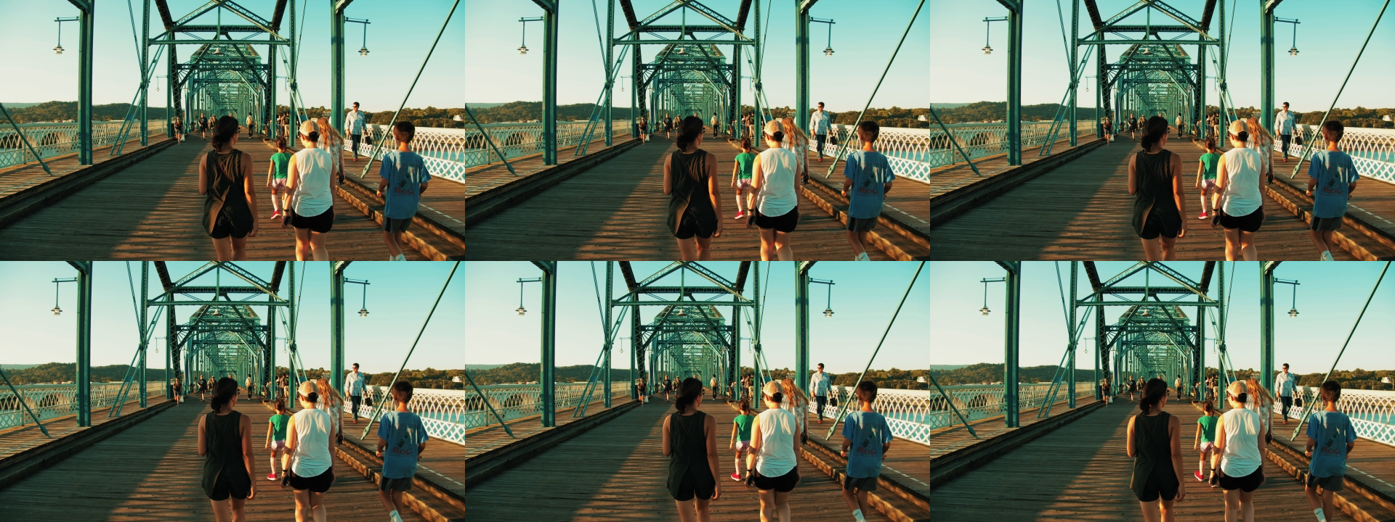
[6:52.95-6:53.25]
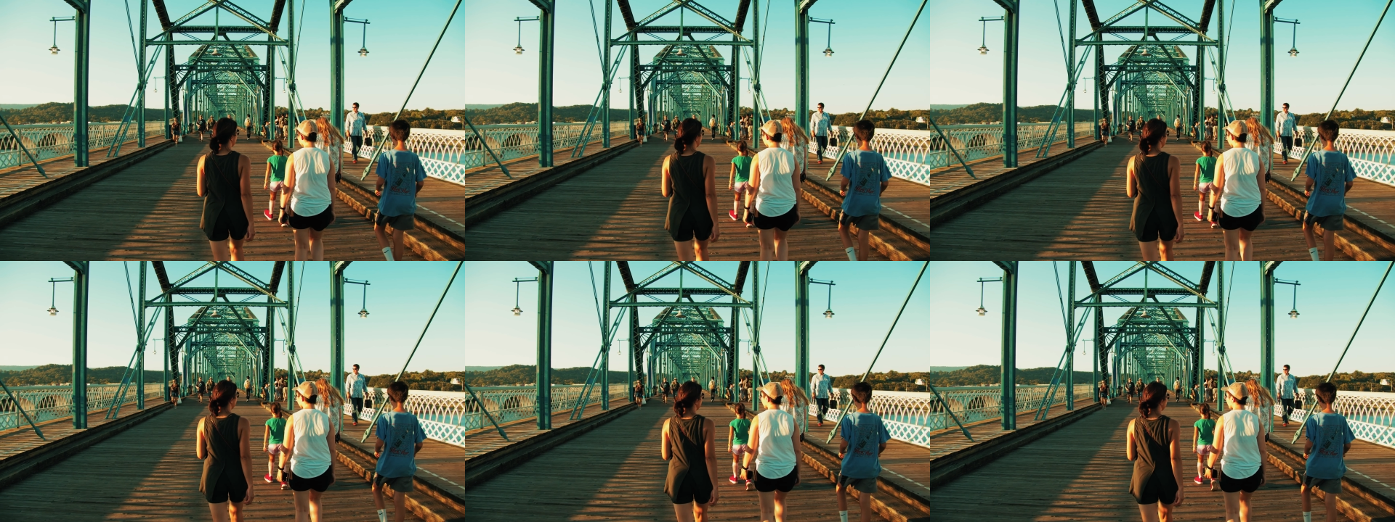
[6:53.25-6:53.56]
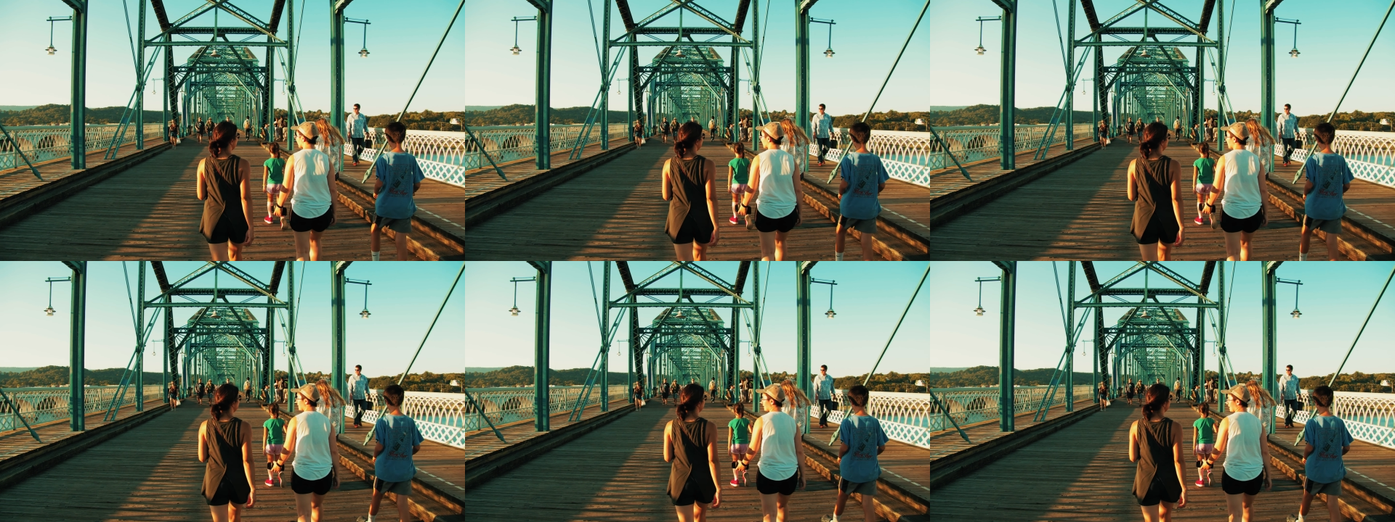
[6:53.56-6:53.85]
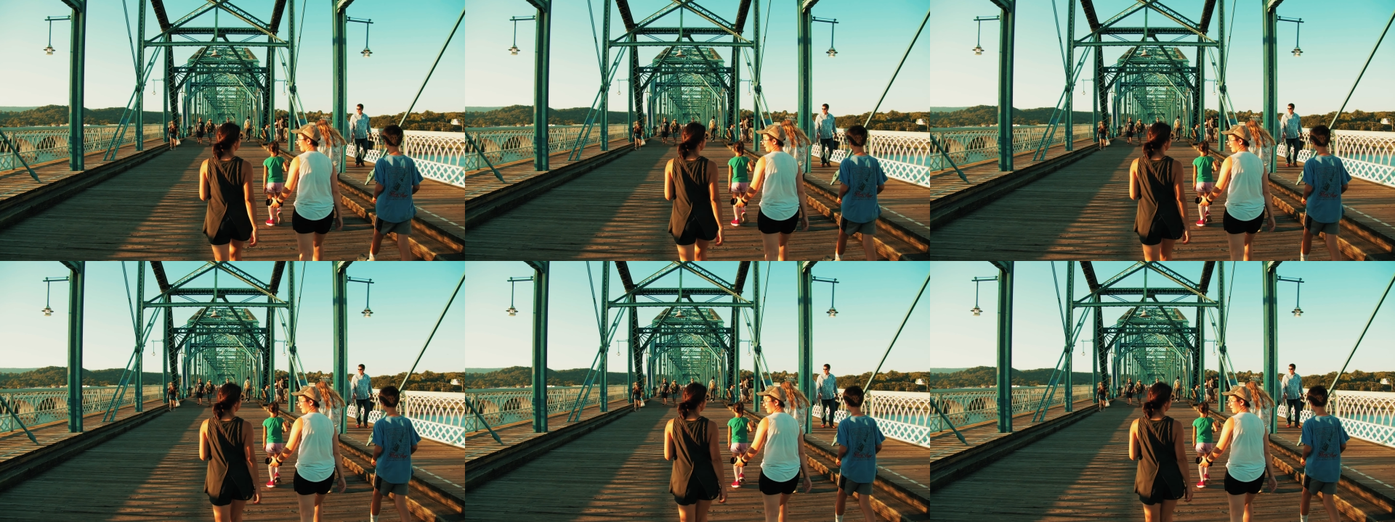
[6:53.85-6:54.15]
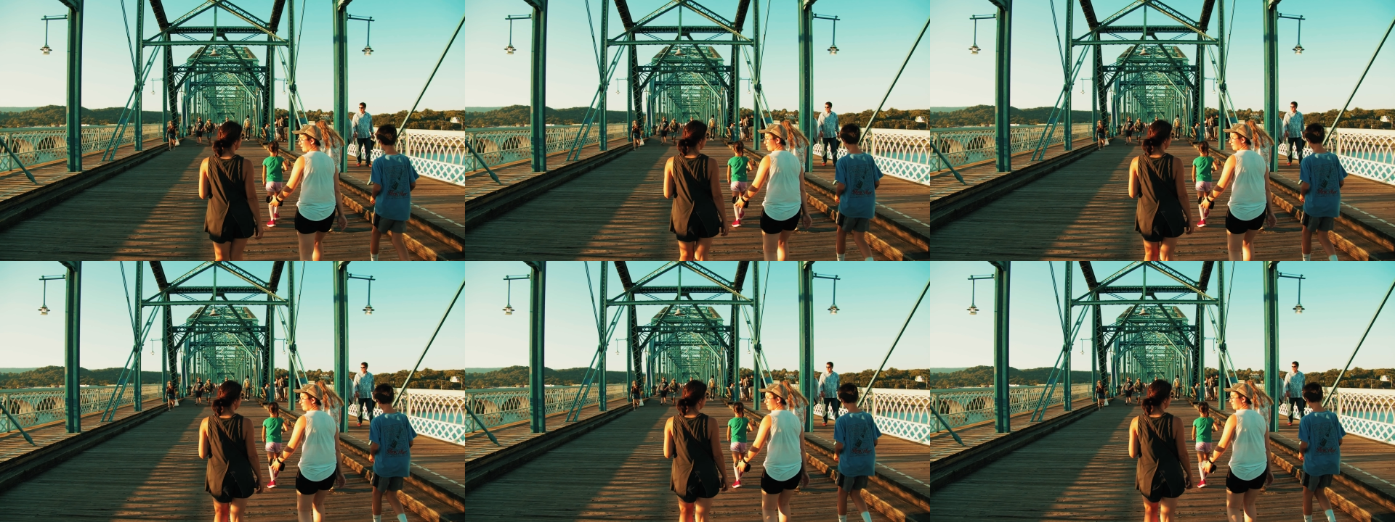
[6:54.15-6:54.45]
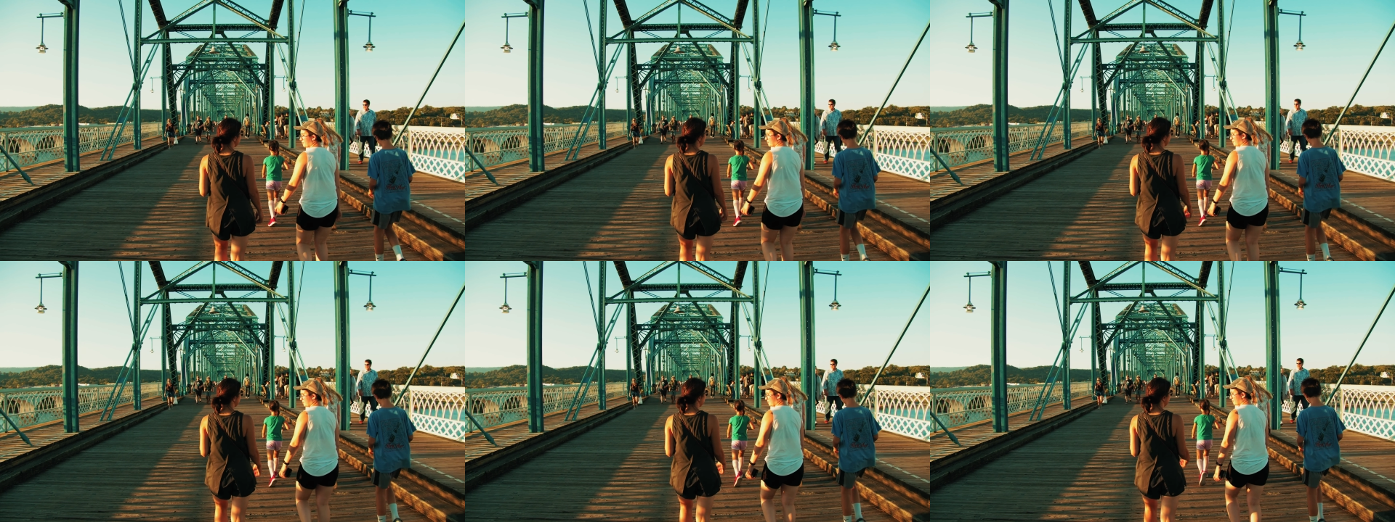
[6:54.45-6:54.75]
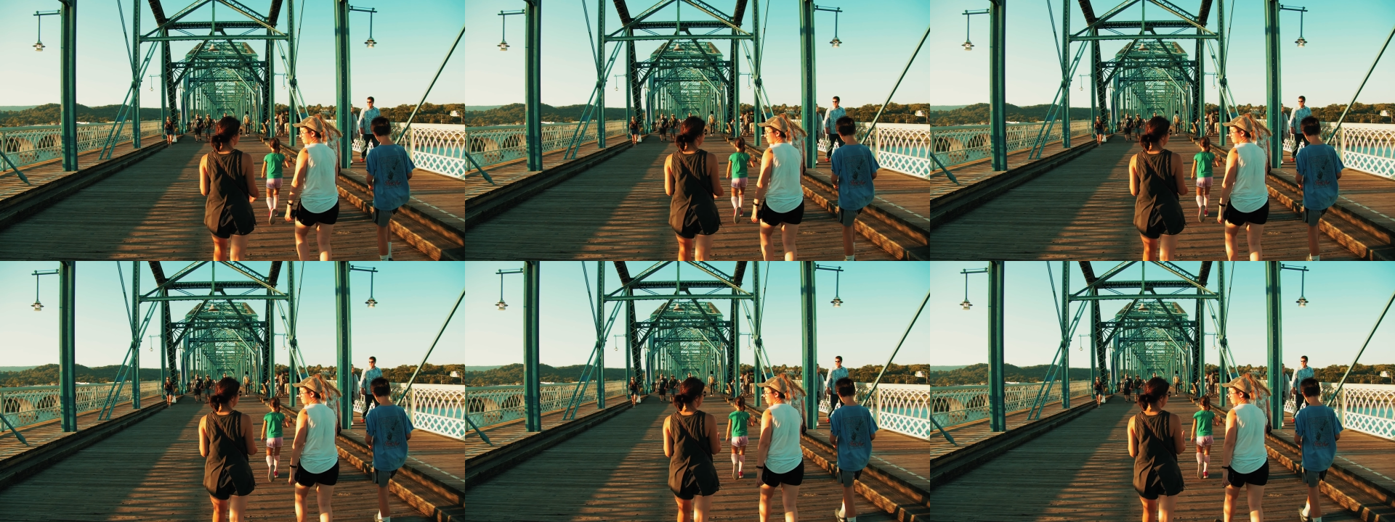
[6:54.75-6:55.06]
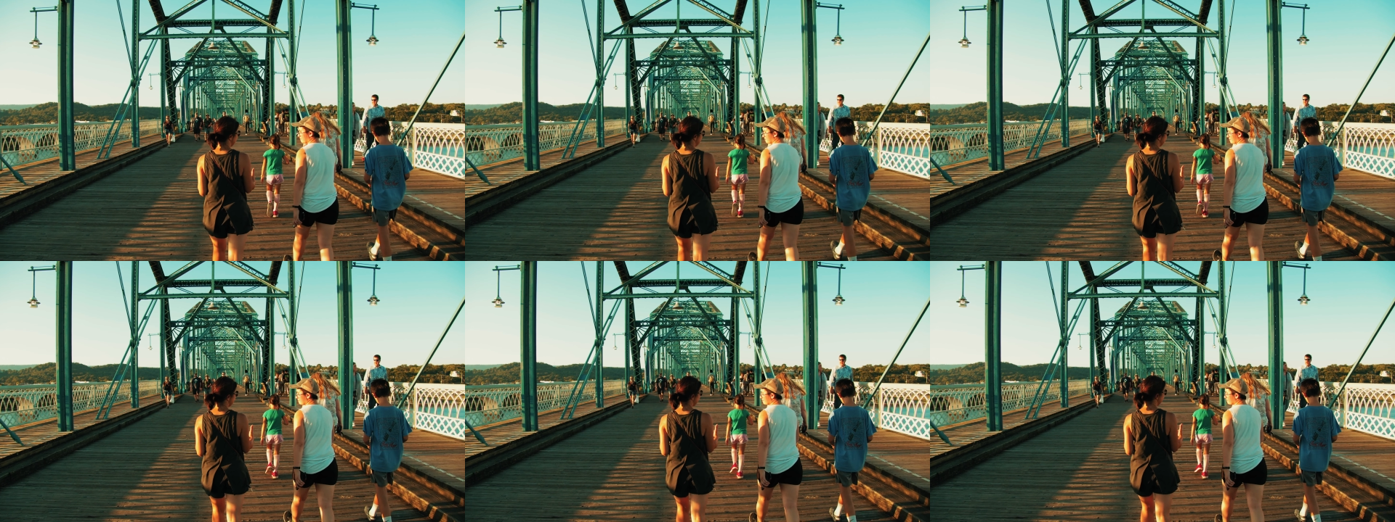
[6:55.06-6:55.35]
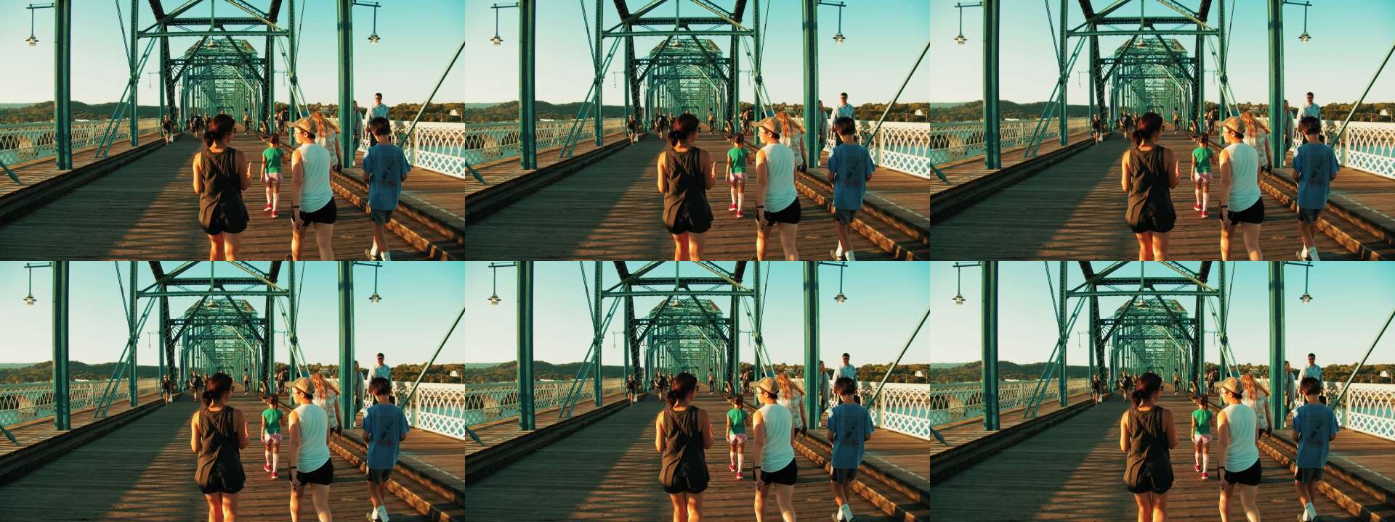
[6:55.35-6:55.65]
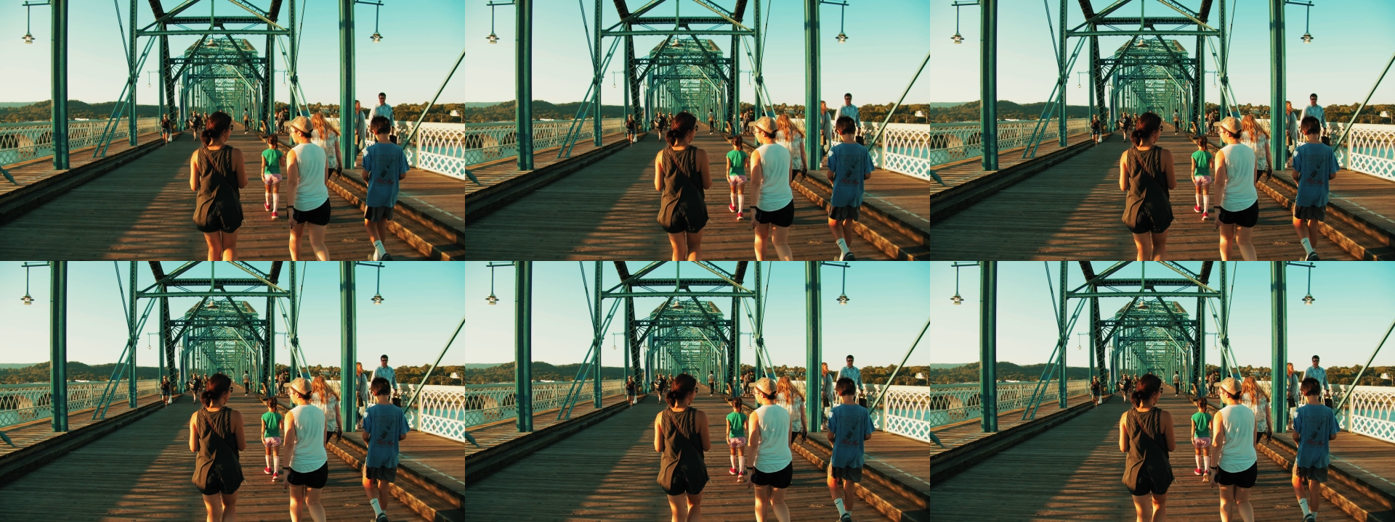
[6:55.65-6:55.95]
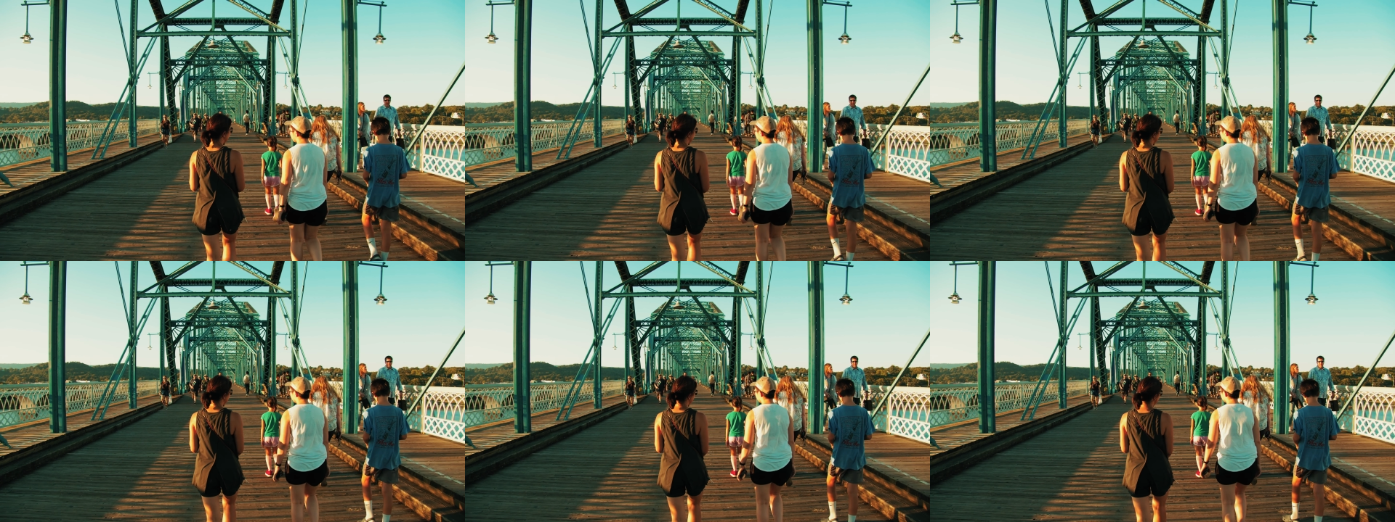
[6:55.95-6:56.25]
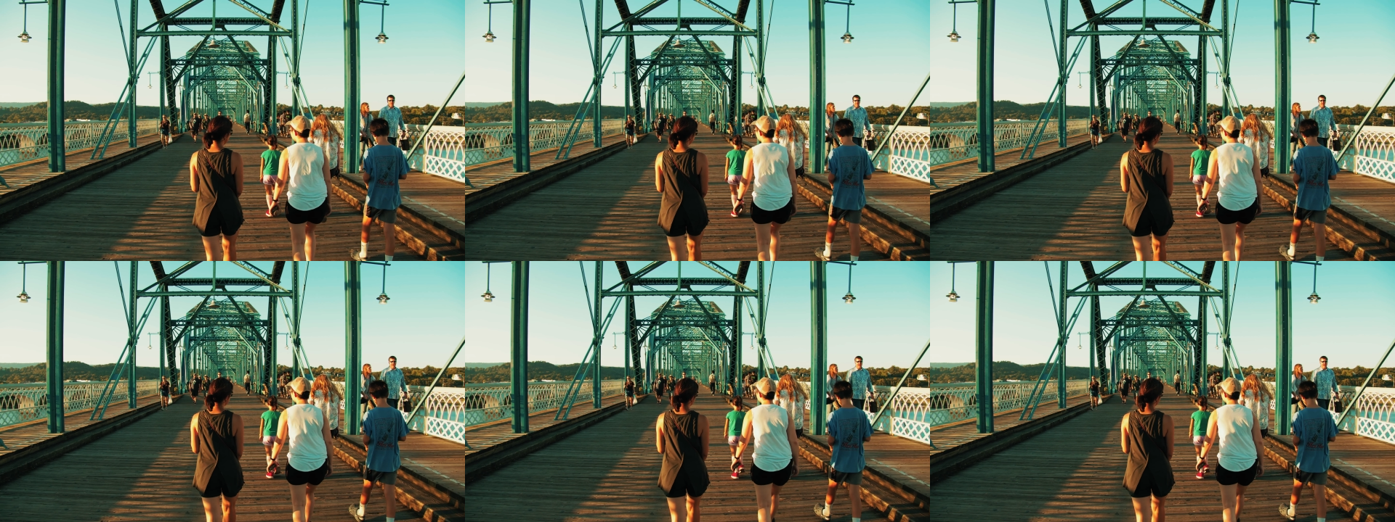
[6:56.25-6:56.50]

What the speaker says: [unreadable: no face in view]